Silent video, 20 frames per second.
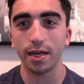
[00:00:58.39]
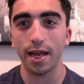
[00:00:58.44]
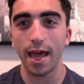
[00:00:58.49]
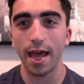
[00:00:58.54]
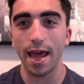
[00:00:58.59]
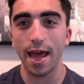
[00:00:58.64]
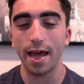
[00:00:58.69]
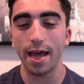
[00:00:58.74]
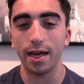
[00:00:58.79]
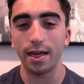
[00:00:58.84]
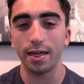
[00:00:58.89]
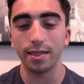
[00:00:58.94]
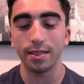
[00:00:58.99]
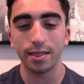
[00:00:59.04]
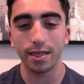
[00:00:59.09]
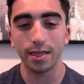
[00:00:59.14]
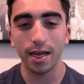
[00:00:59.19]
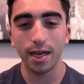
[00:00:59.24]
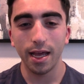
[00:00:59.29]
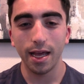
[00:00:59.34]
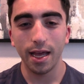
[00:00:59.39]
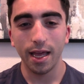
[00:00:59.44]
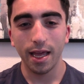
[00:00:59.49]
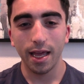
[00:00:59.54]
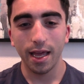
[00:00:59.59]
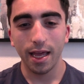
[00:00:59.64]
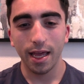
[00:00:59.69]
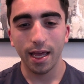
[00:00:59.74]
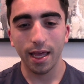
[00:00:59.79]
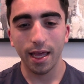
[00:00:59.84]
And
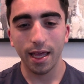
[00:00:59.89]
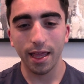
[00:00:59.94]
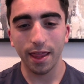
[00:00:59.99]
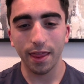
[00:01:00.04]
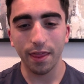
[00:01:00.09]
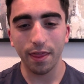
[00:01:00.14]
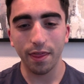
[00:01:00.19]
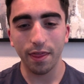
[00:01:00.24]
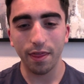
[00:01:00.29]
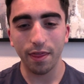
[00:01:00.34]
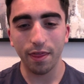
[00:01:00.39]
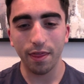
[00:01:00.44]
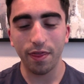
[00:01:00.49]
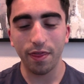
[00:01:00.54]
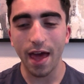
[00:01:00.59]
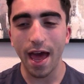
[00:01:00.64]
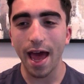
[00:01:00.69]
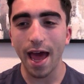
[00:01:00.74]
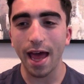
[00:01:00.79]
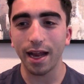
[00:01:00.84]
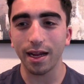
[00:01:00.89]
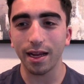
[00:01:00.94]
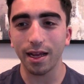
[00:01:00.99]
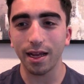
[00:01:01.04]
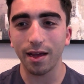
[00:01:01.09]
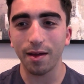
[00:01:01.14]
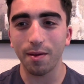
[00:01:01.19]
that